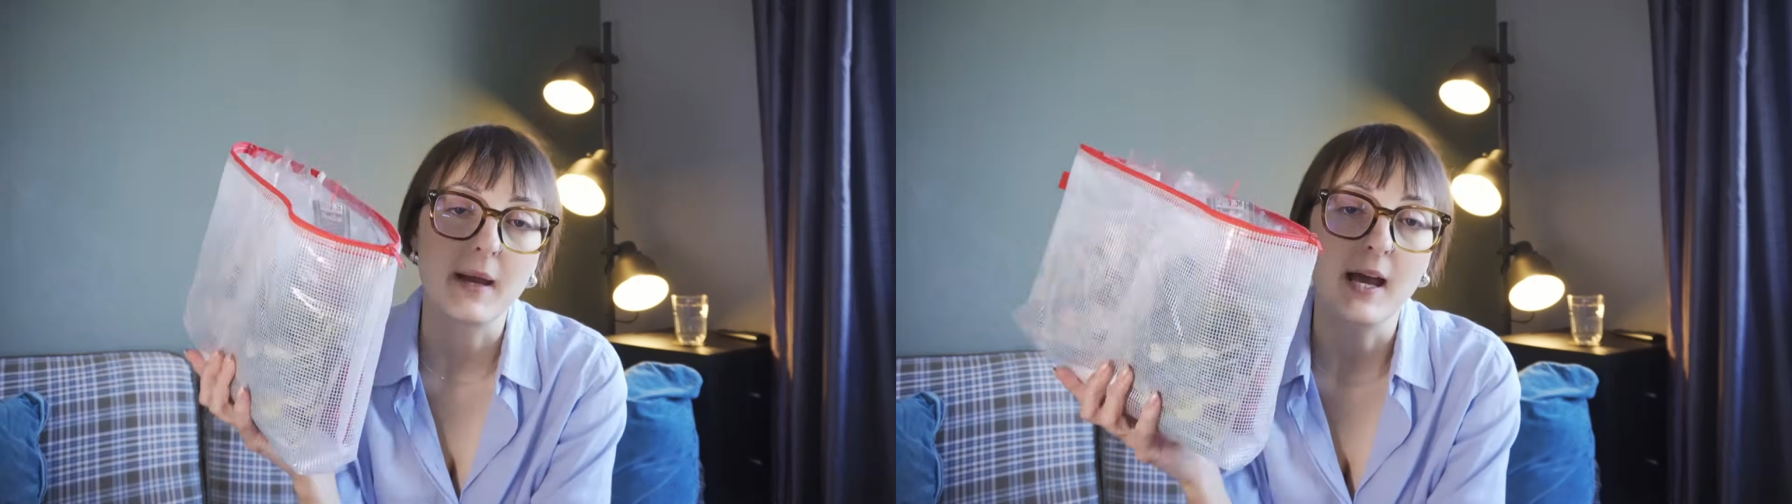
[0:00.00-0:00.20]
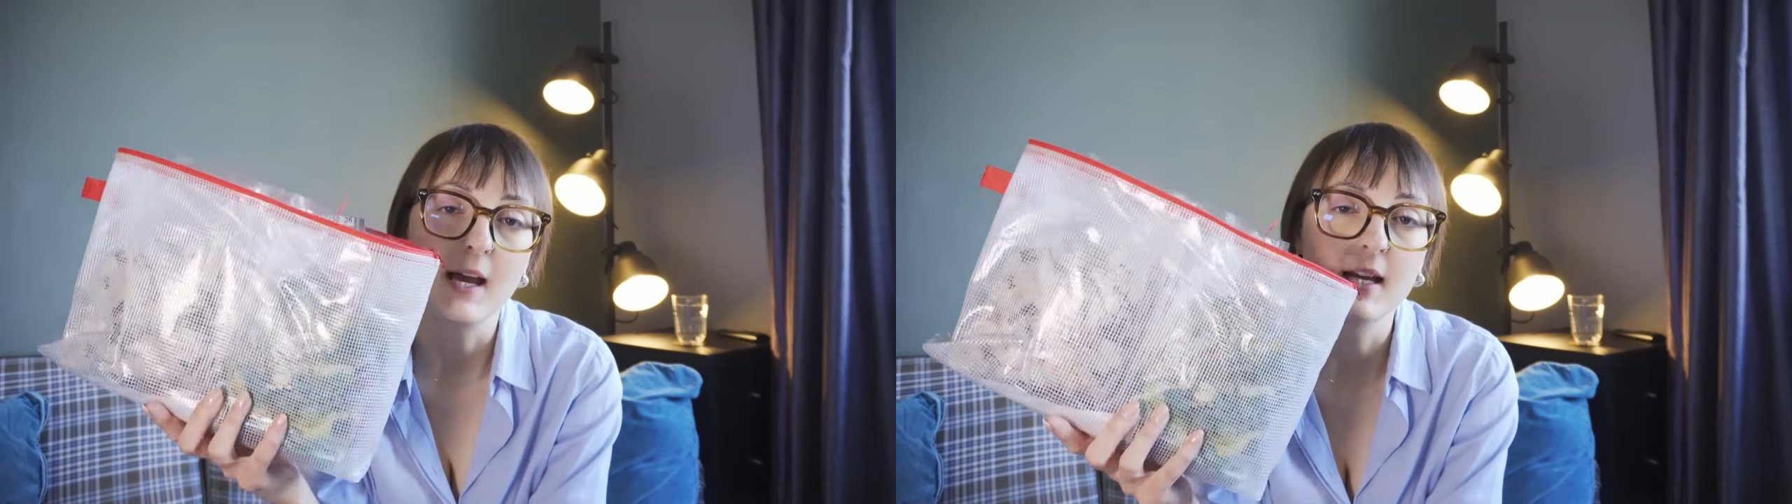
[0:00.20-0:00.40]

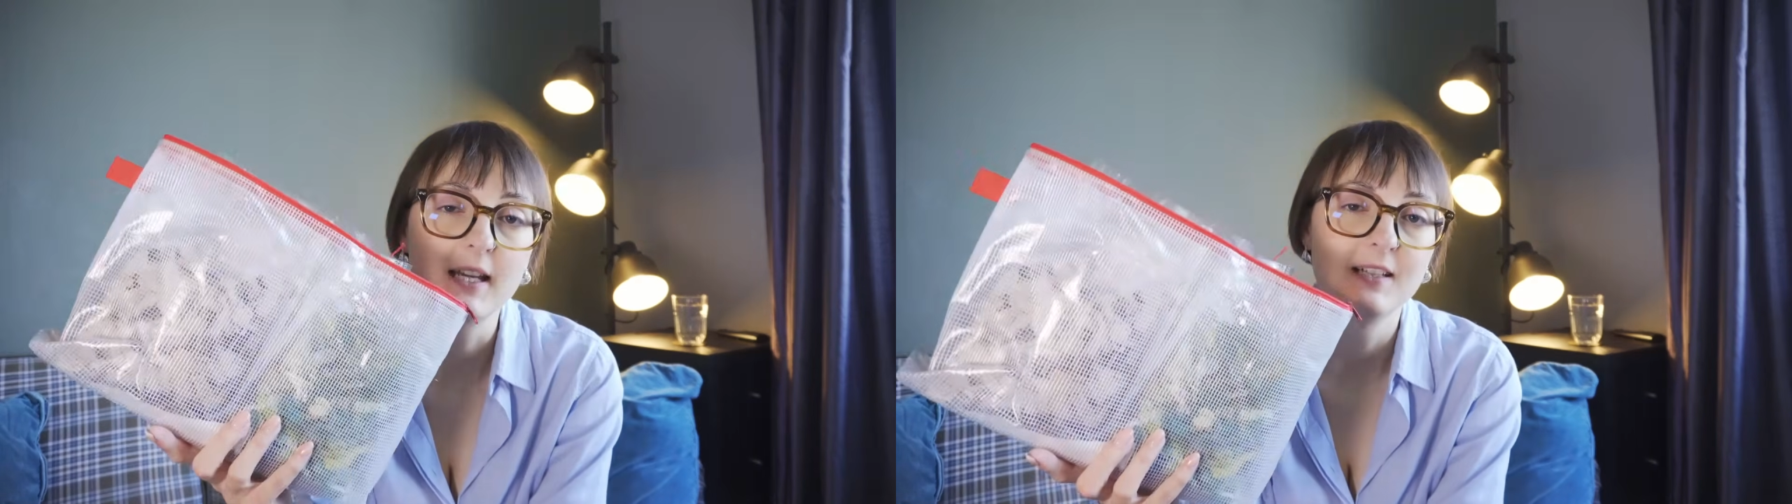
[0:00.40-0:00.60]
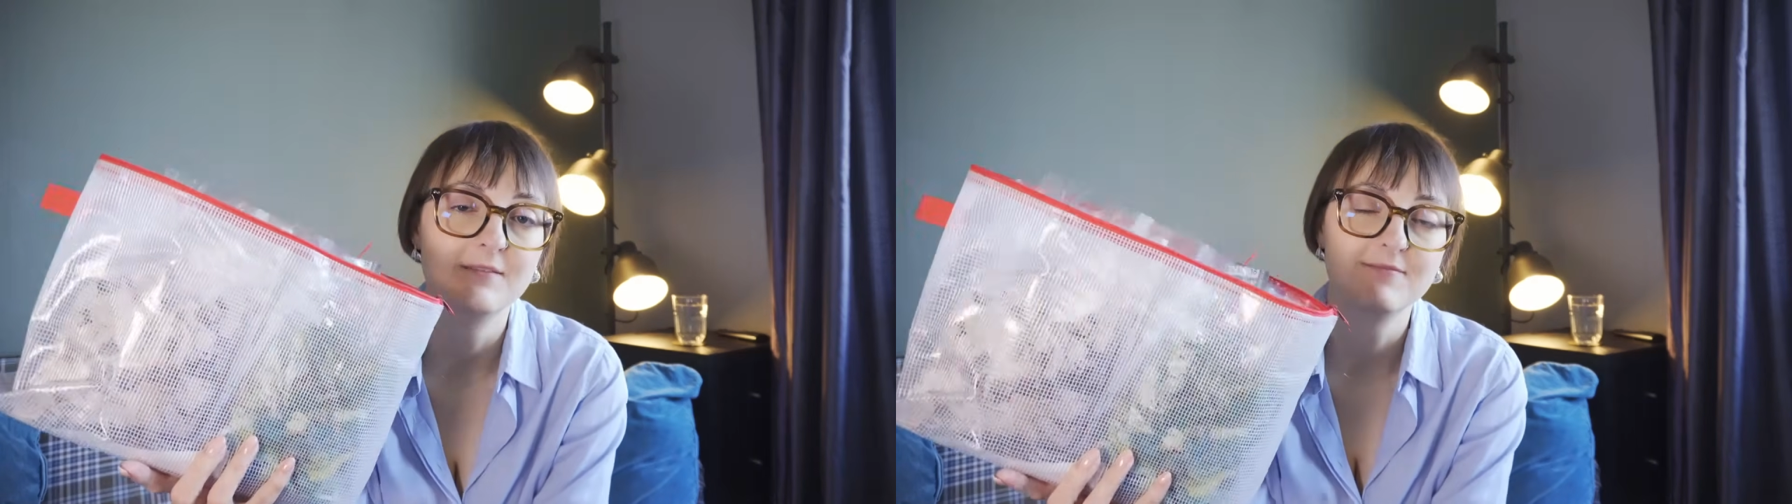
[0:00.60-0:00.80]

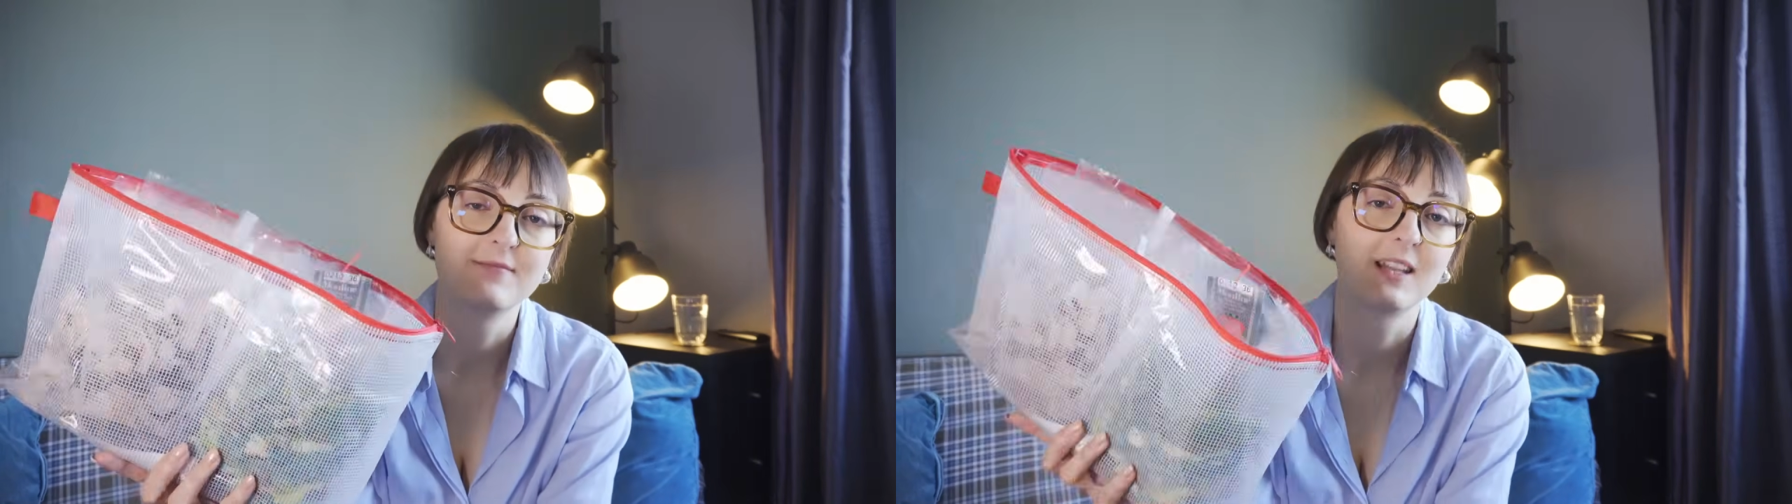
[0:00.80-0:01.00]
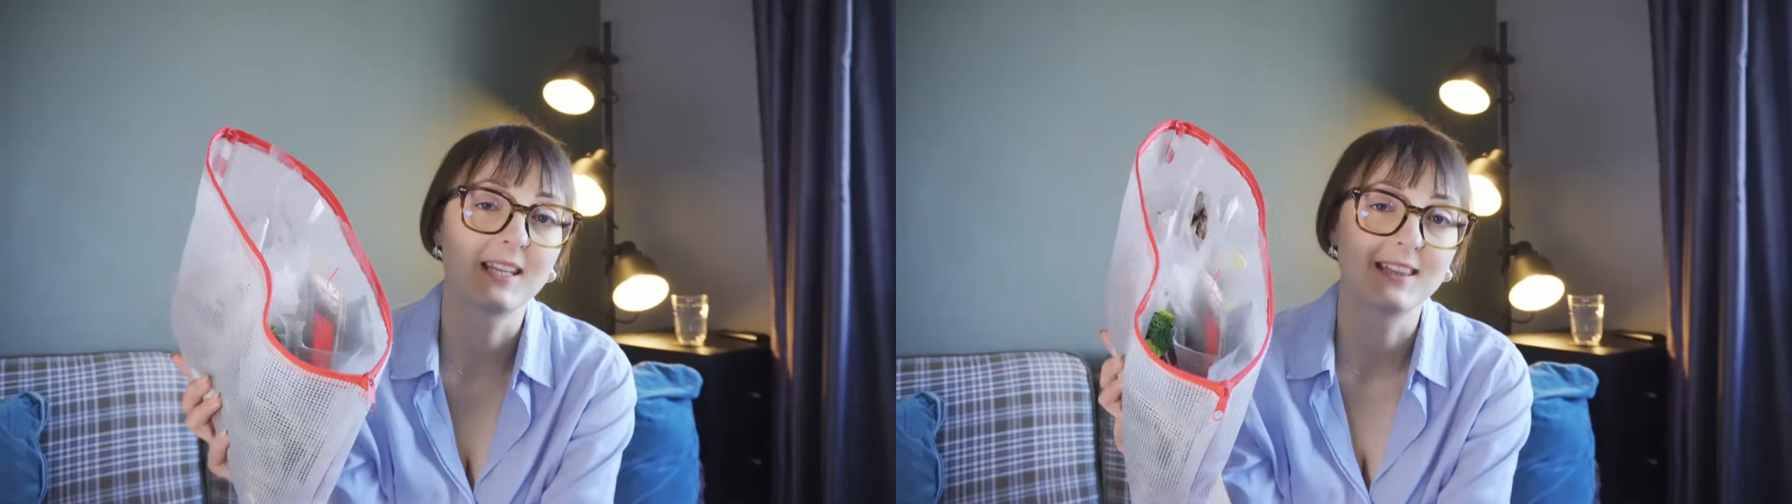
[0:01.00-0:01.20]
bag
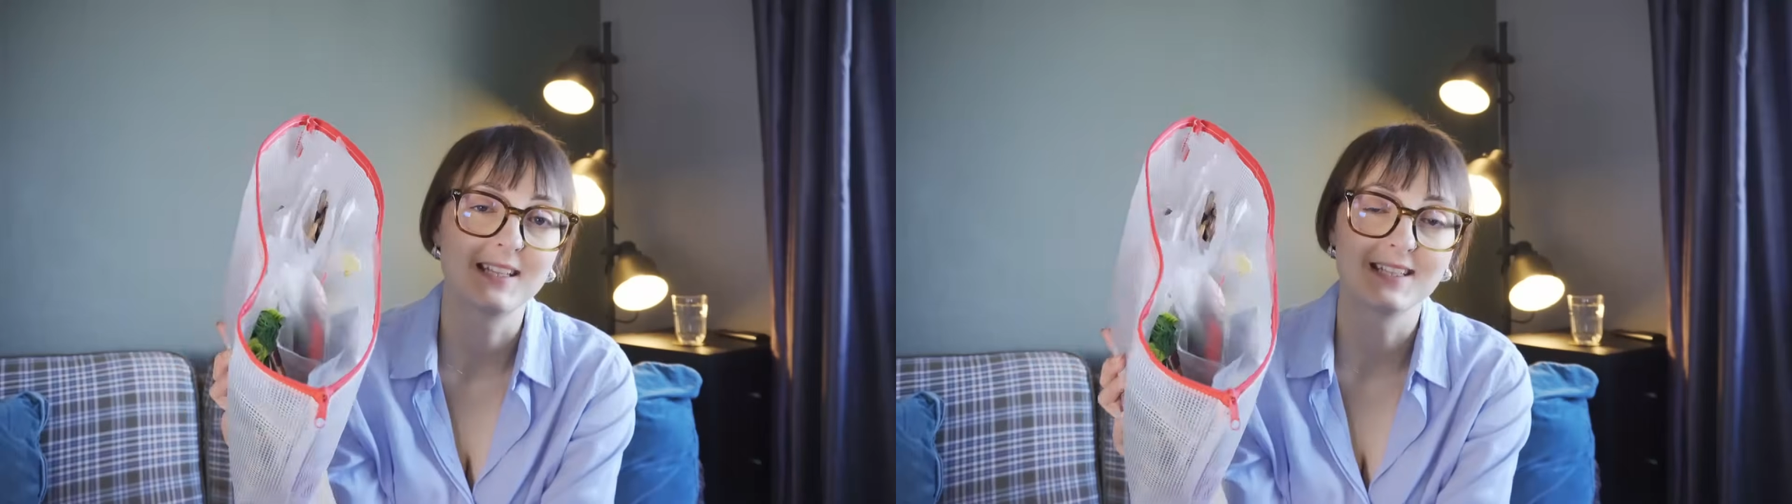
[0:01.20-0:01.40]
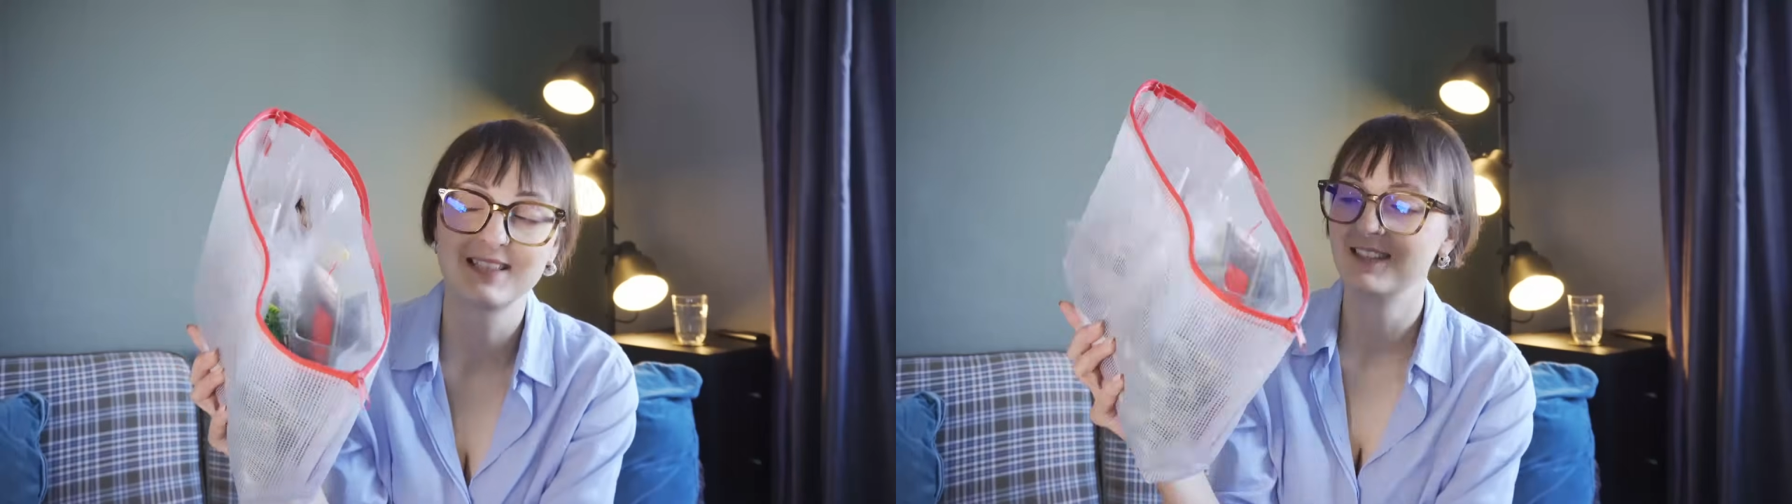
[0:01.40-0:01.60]
like
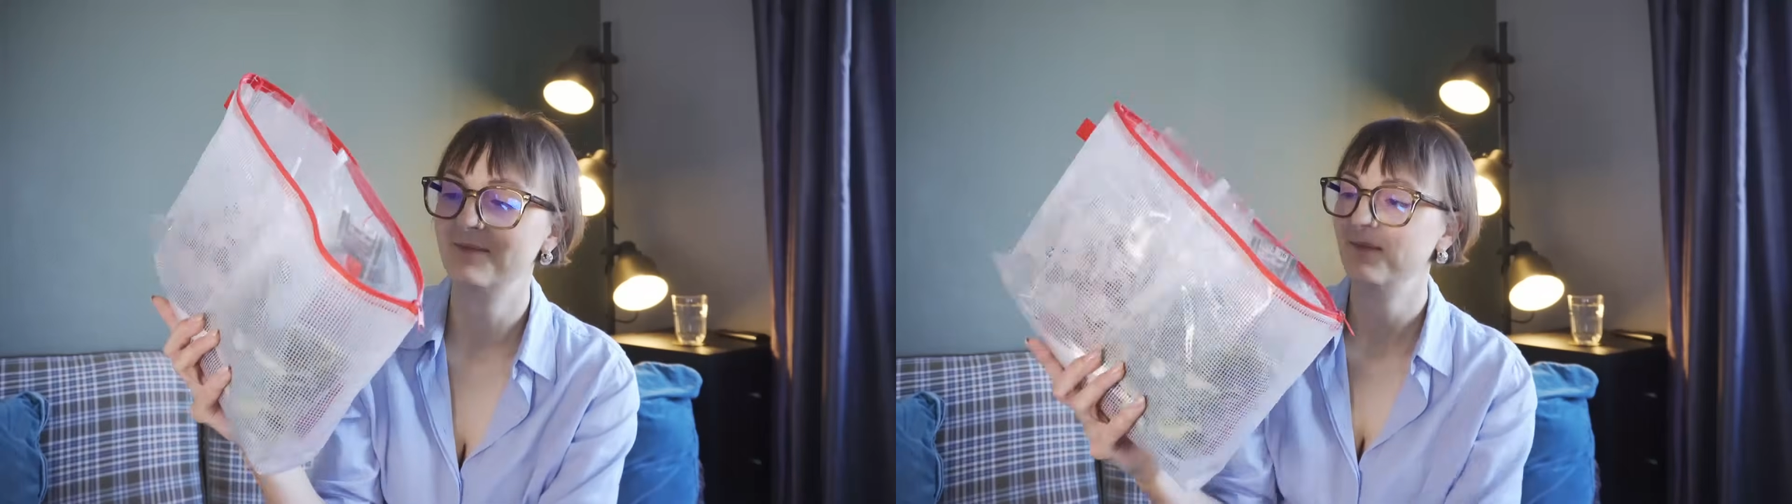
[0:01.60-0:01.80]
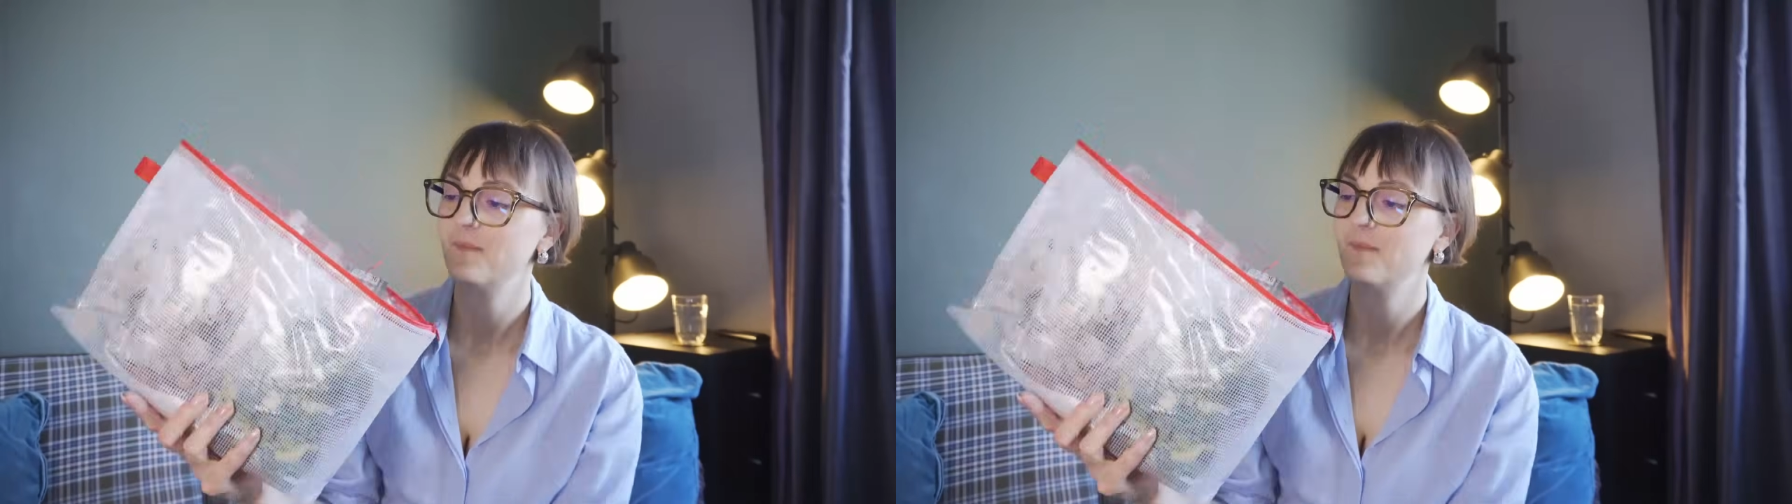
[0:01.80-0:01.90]
this,